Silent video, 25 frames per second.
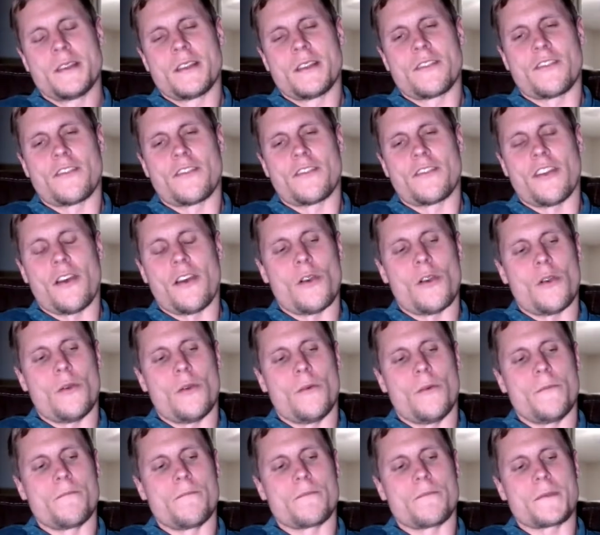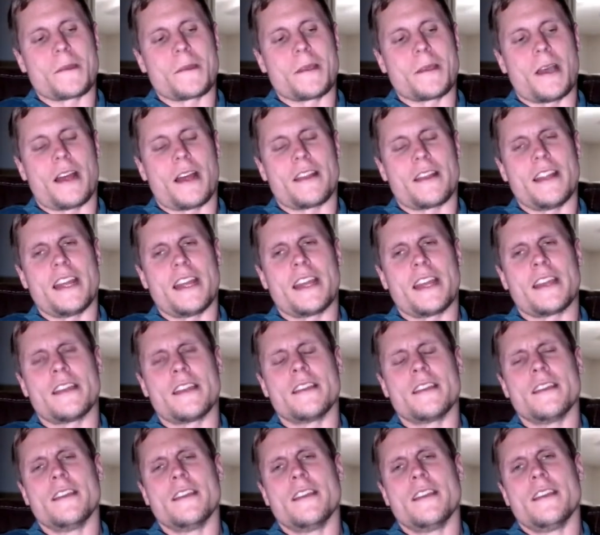So I
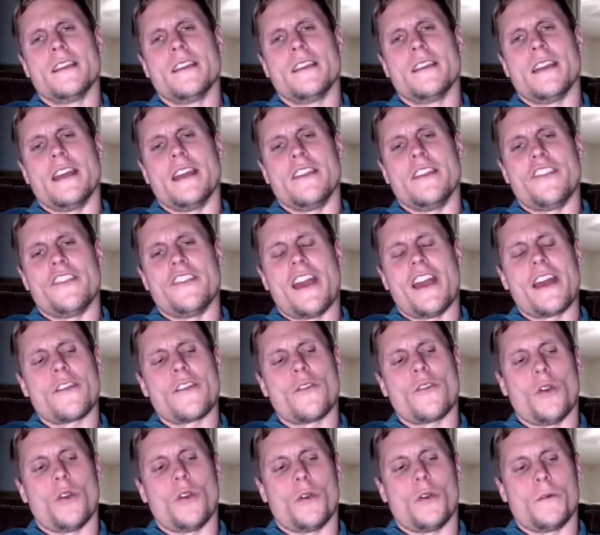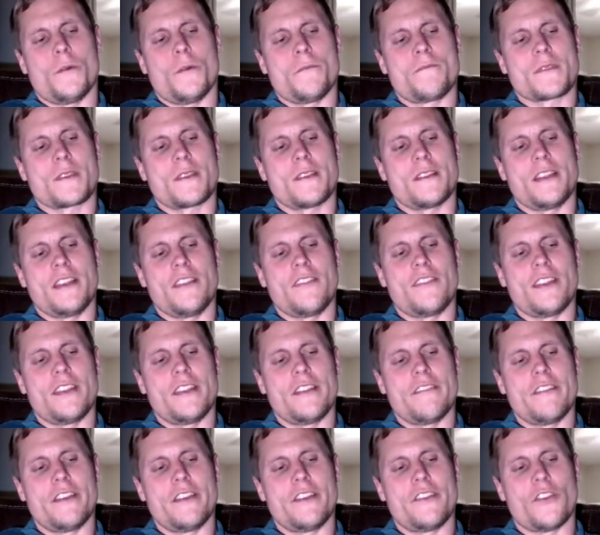think in general, these
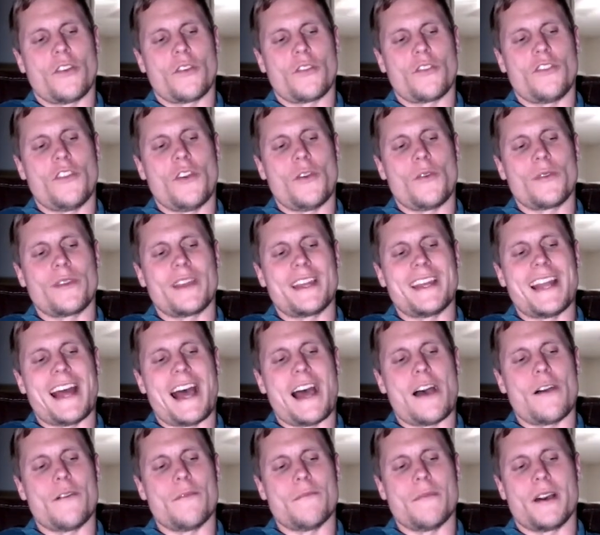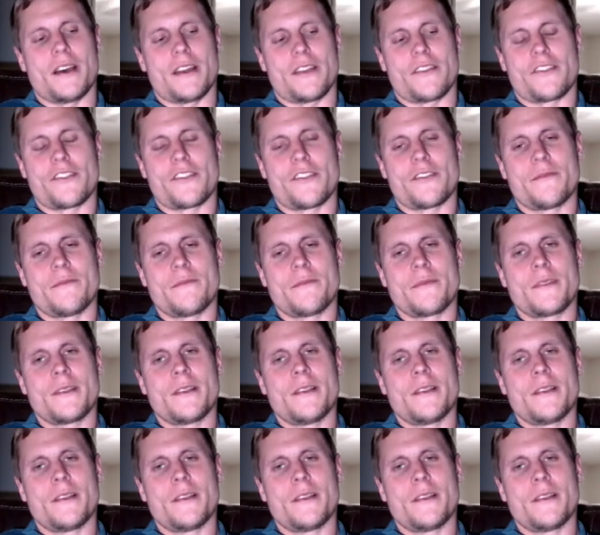individuals don't get out much.